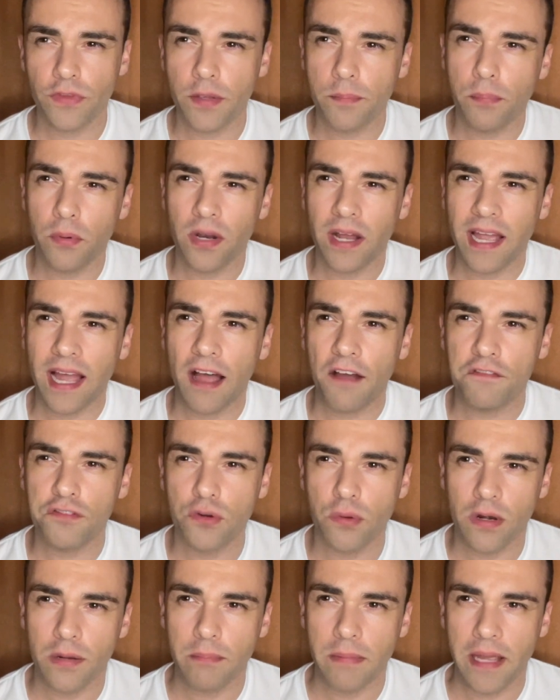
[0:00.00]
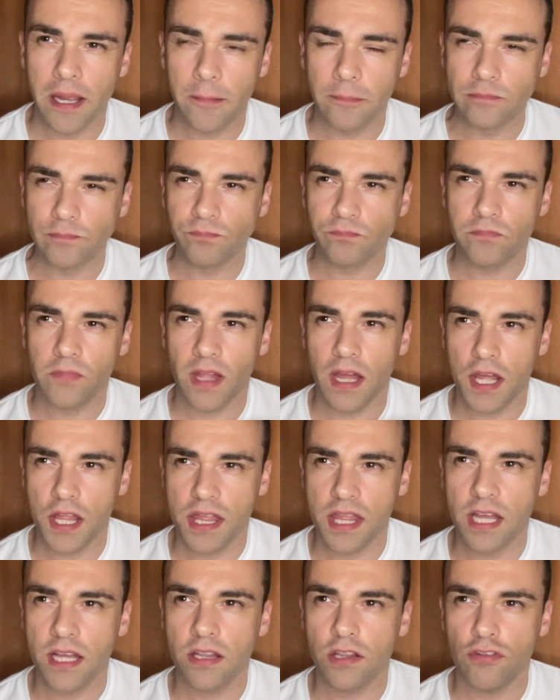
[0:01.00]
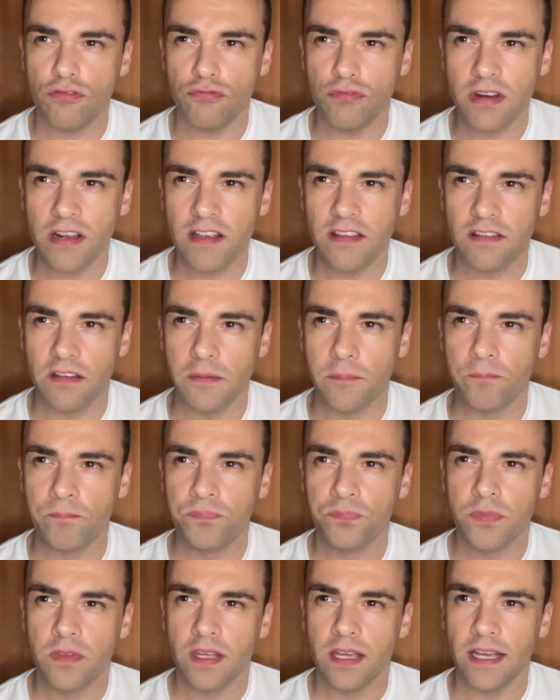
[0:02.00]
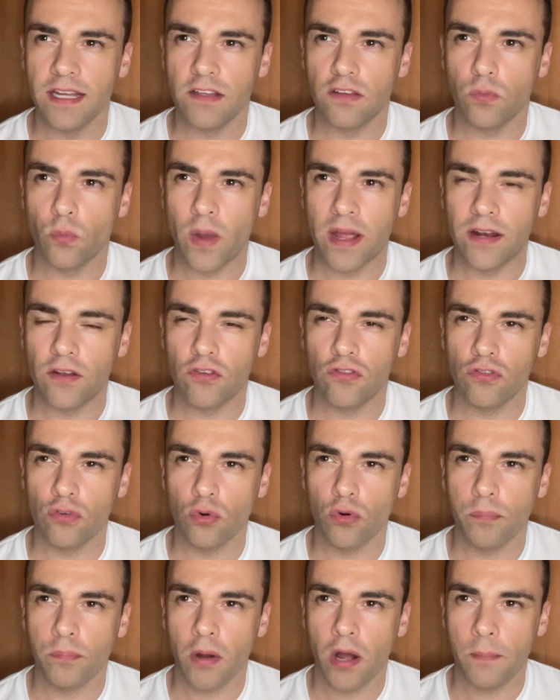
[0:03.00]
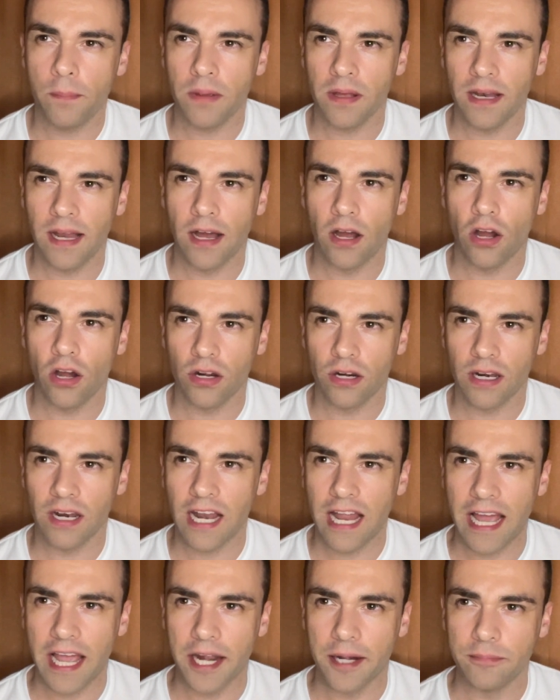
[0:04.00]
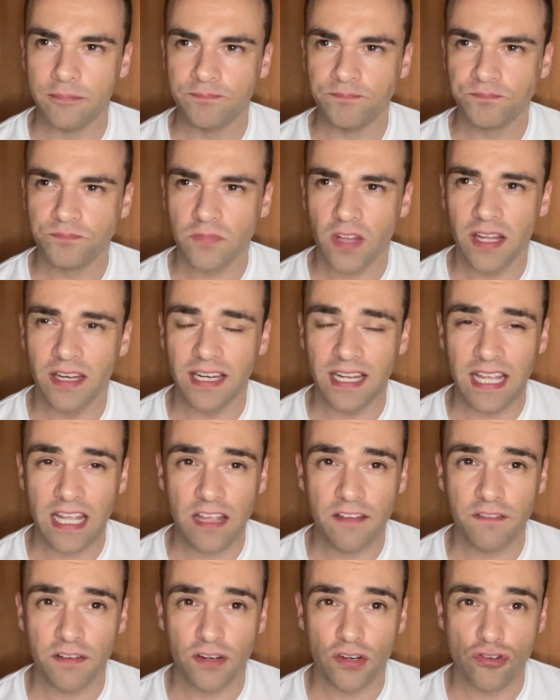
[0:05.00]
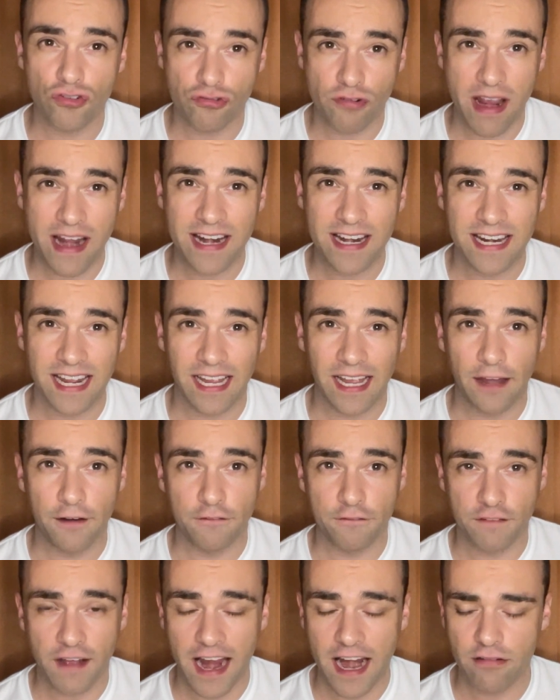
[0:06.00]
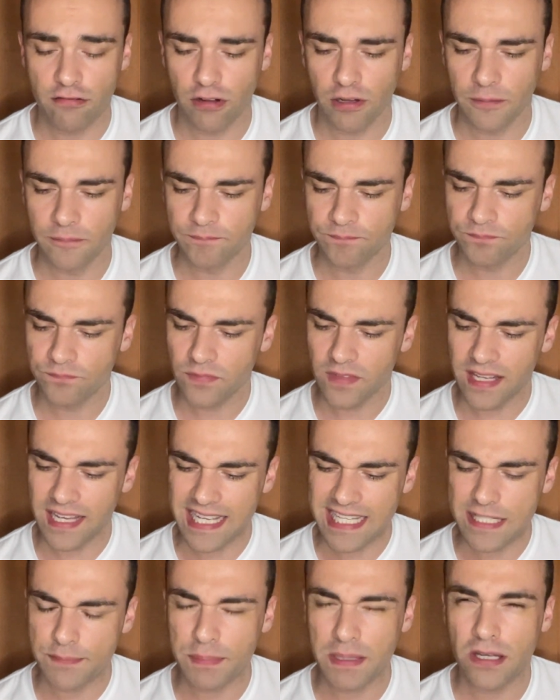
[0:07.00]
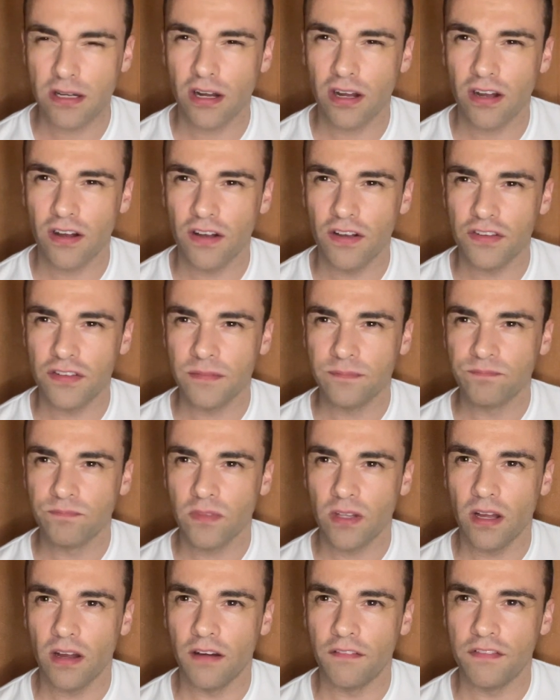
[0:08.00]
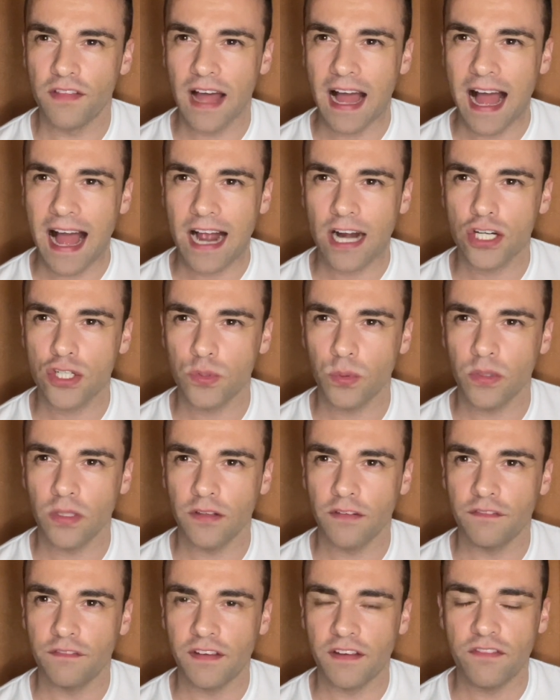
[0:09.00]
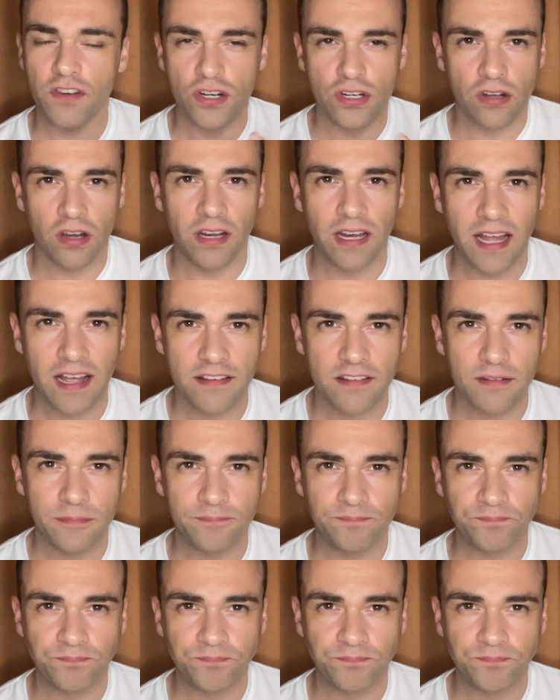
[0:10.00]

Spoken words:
But I have to admit, I think the reason it's went so popular online and even trending and viral is because of the actual vivid colors.